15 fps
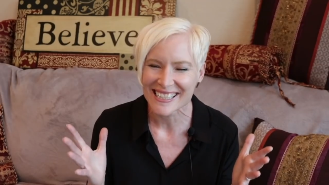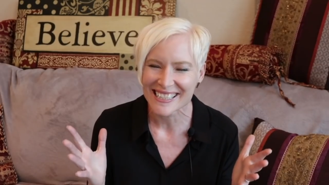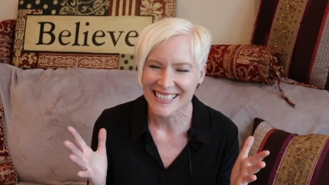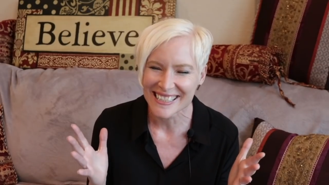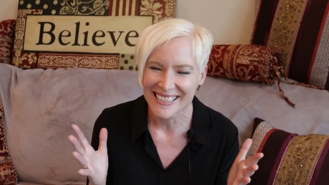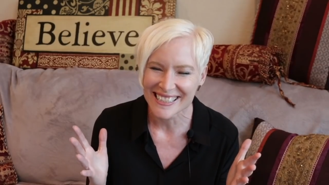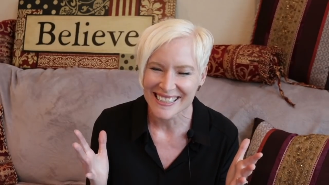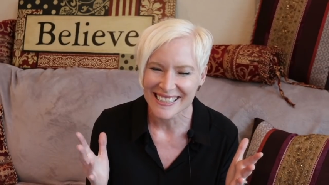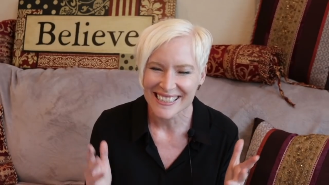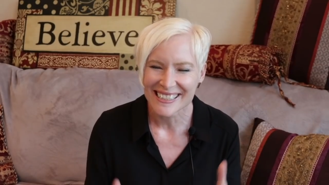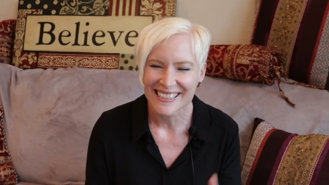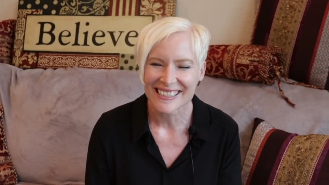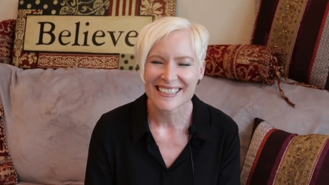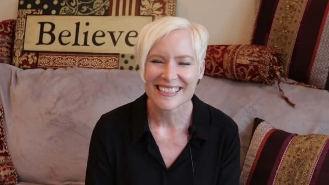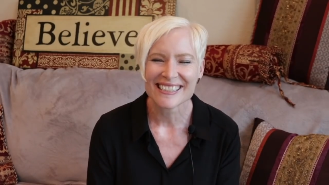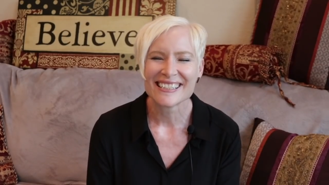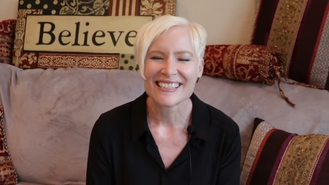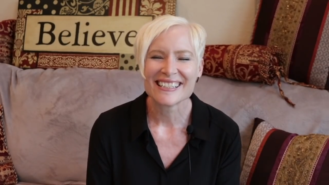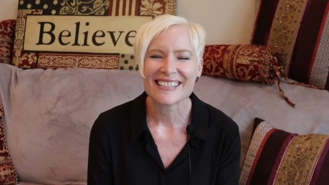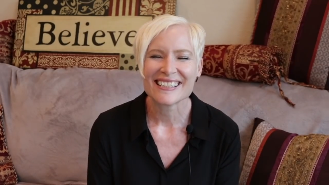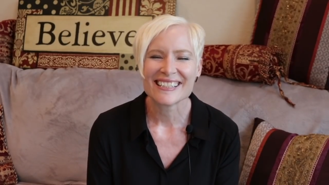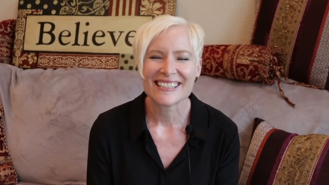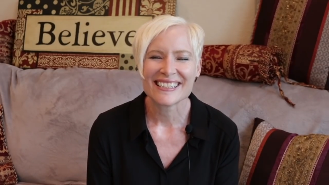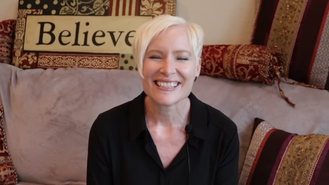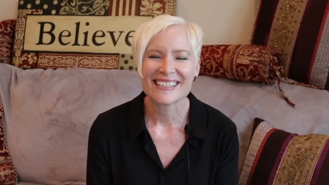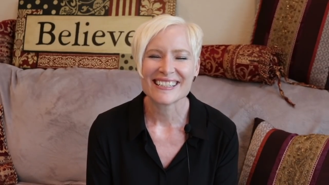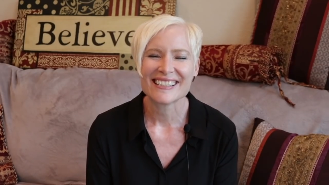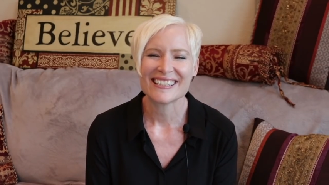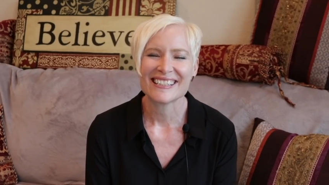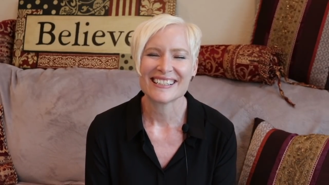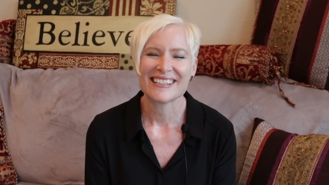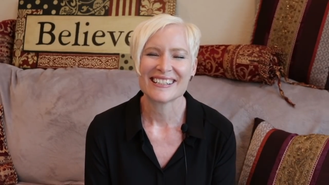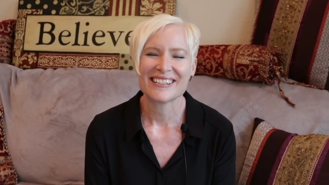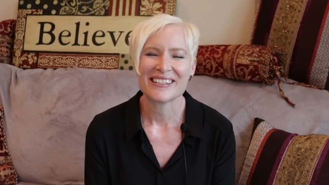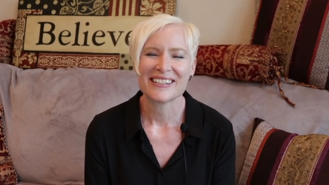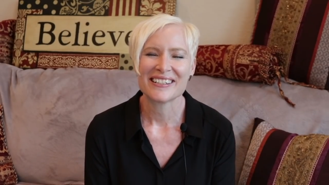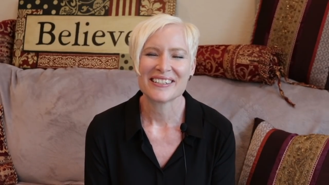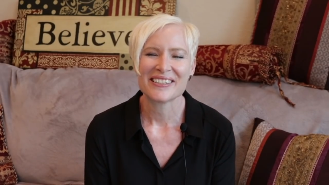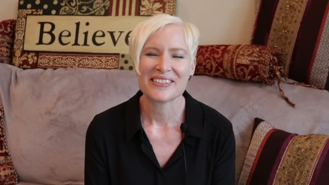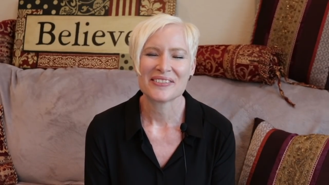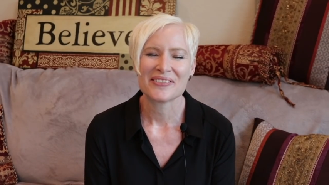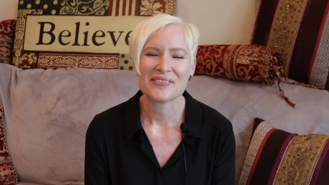Nobody speaks.